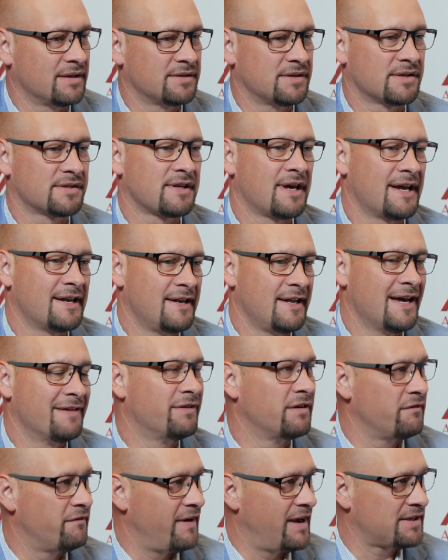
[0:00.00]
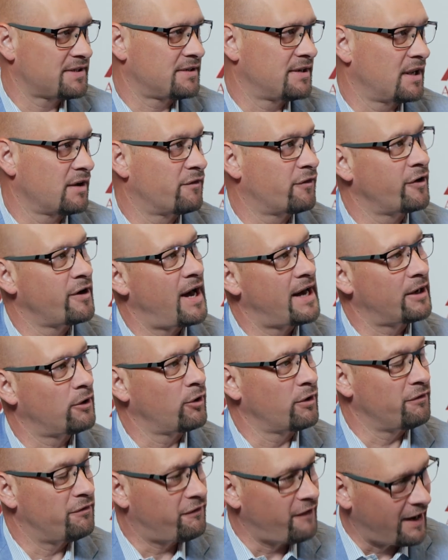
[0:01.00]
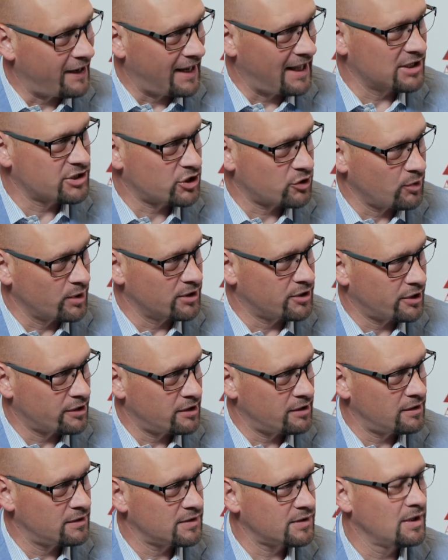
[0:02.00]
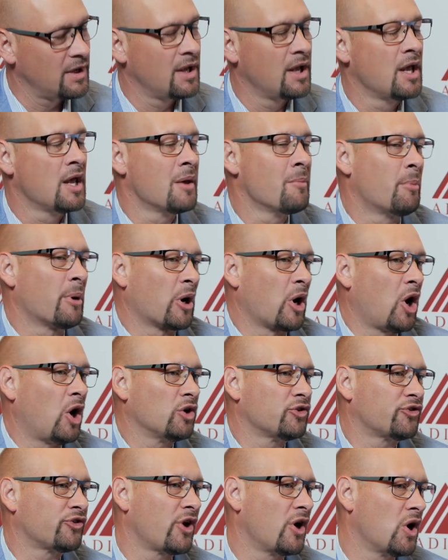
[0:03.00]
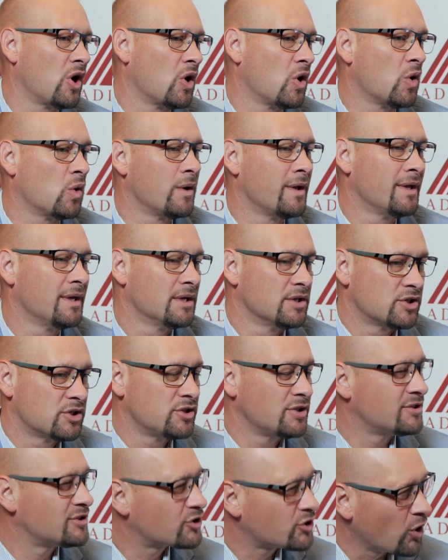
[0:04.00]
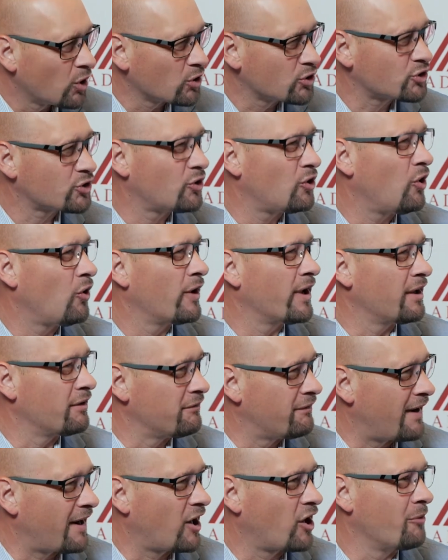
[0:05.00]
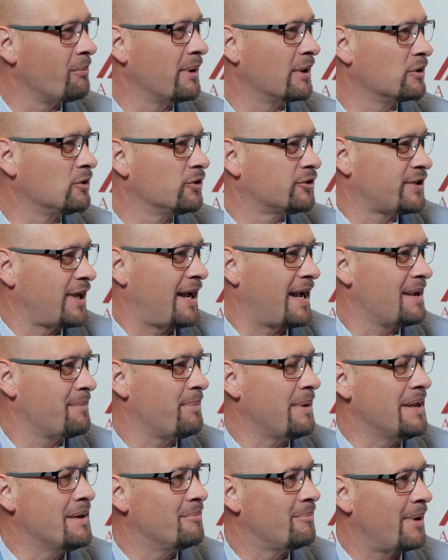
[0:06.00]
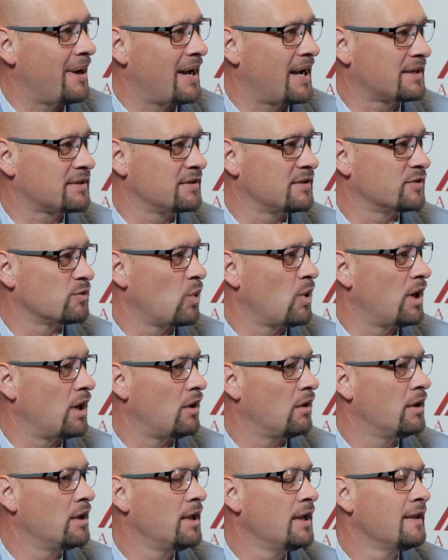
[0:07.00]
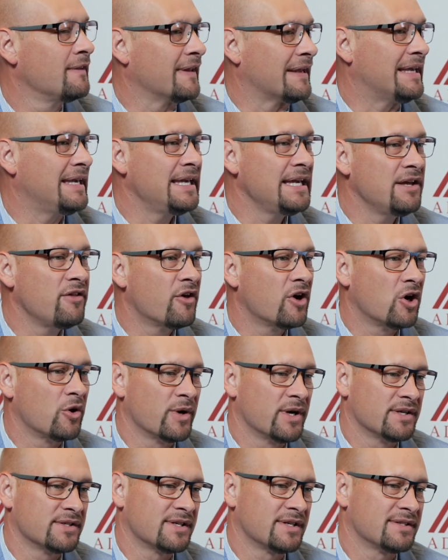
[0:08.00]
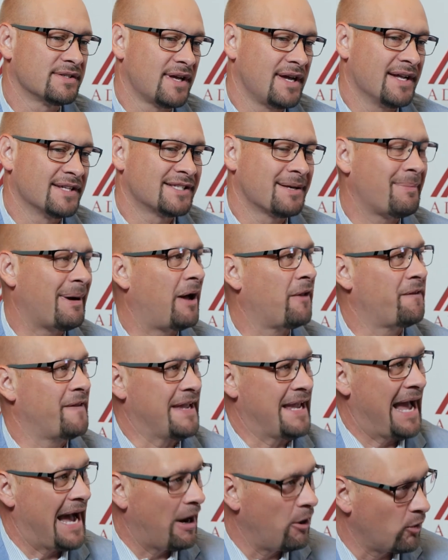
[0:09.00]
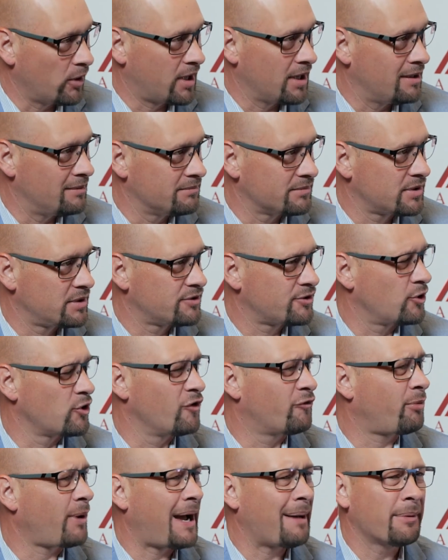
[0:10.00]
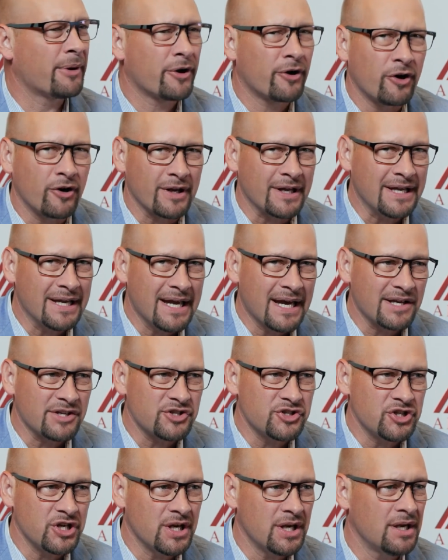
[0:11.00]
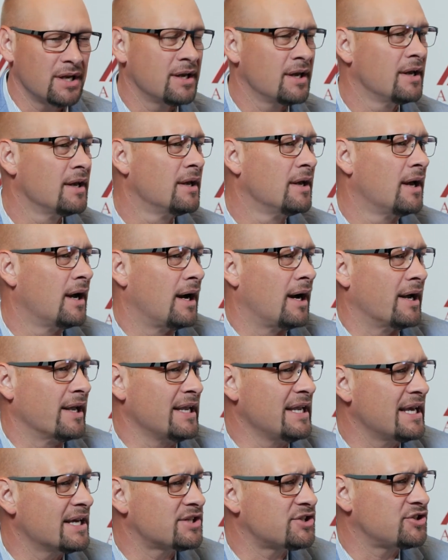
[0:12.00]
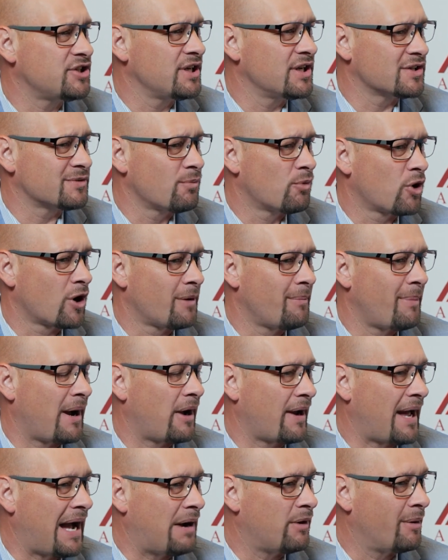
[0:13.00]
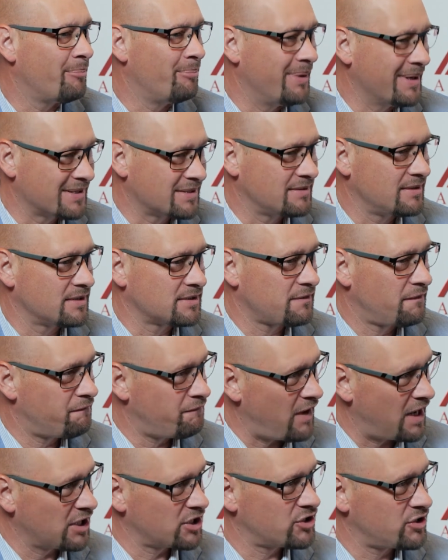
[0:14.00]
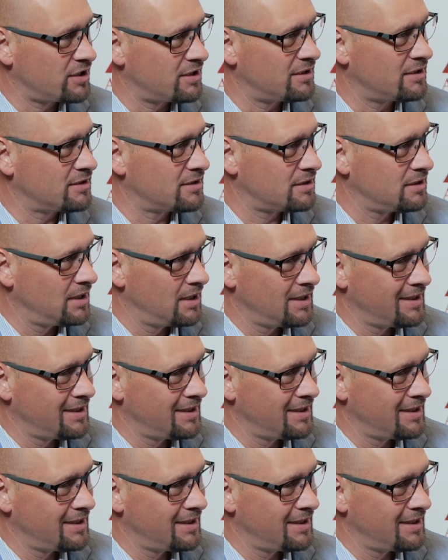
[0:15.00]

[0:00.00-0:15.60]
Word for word: is this idea of investing for not only financial returns, but also social, environmental type impacts as well. The key though is, is it's about the outcomes. So you've probably heard ESG. Uh, ESG is more about how a business functions